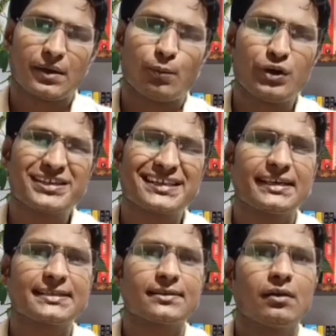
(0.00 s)

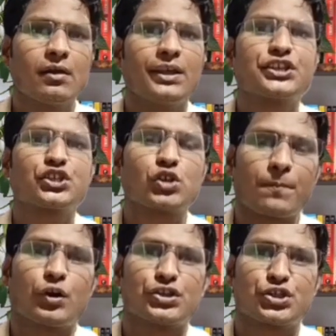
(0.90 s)
Voiceless
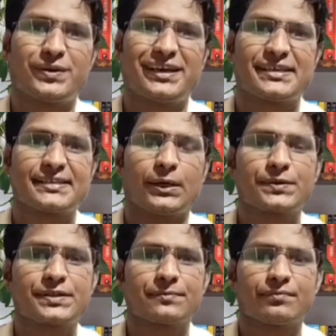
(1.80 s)
stop consonant
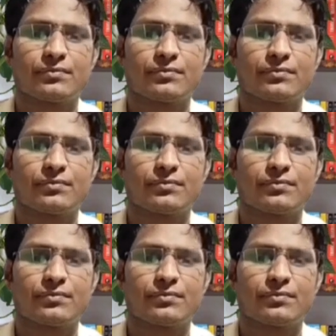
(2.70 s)
sounds.